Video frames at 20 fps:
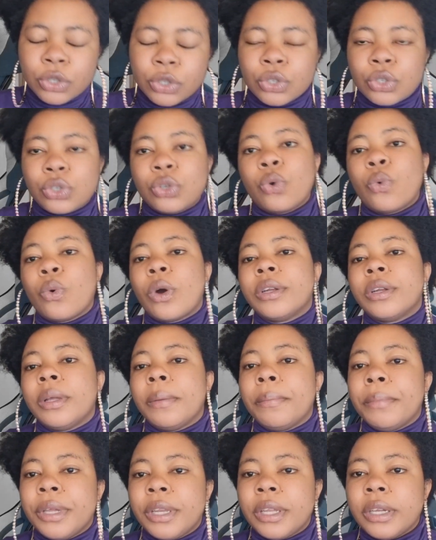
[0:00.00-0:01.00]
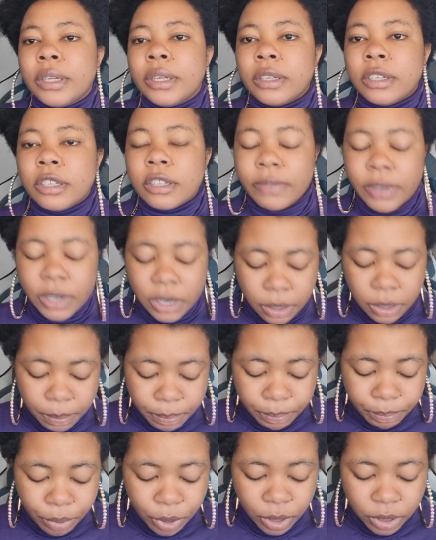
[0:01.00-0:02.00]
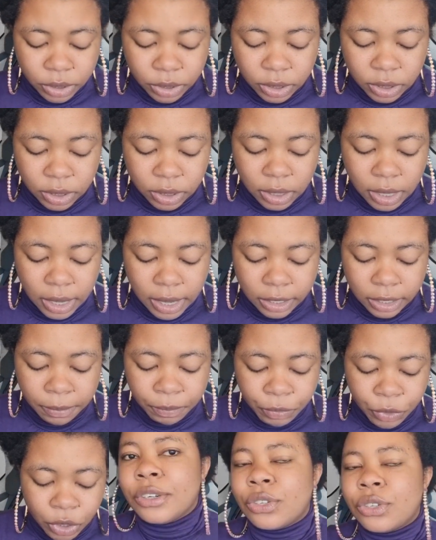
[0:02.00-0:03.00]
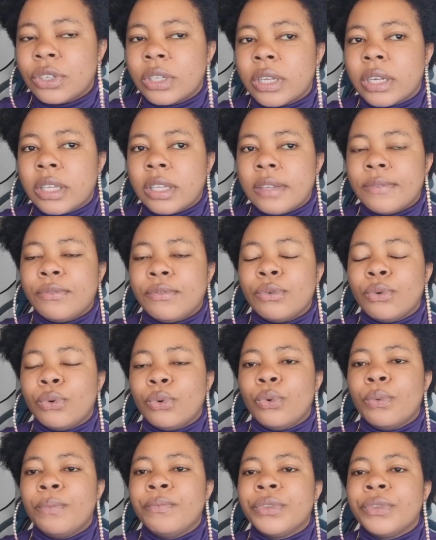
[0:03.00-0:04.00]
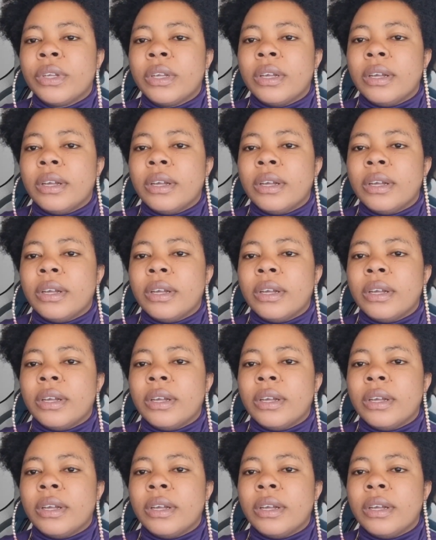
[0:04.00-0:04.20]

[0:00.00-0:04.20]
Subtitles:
So what they mean in this very place is that the reason they give you